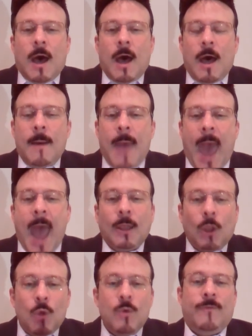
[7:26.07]

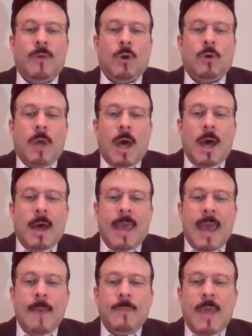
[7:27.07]
At Louisville, a
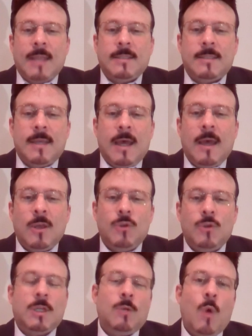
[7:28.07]
game that
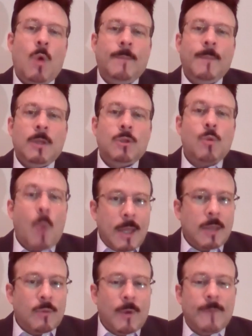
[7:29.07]
Houston won,
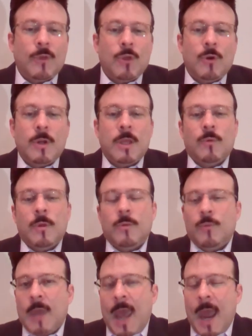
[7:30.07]
23 for 33
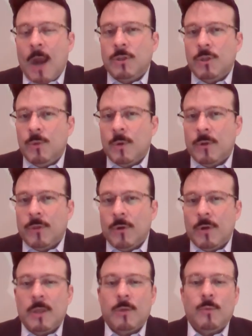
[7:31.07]
through the air,
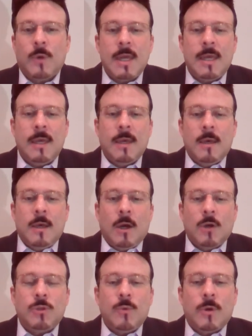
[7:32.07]

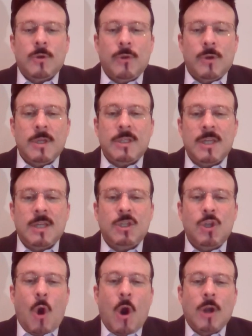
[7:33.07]

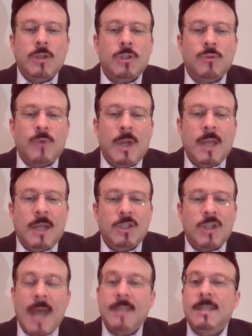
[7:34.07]
236 yards, 3
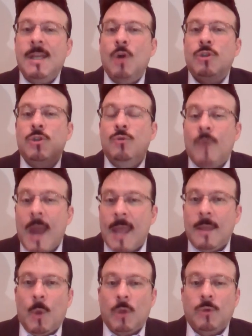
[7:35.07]
touchdowns, and he also
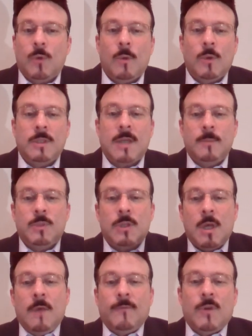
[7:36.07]
ran the ball 21 times
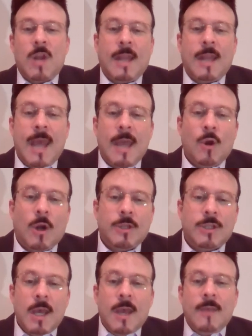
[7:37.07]
for 98
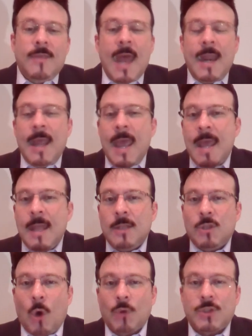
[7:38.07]
yards. Then
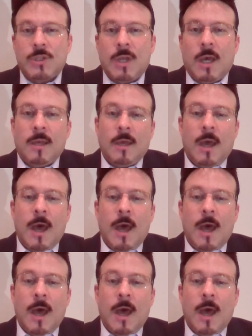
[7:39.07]
in Tulsa,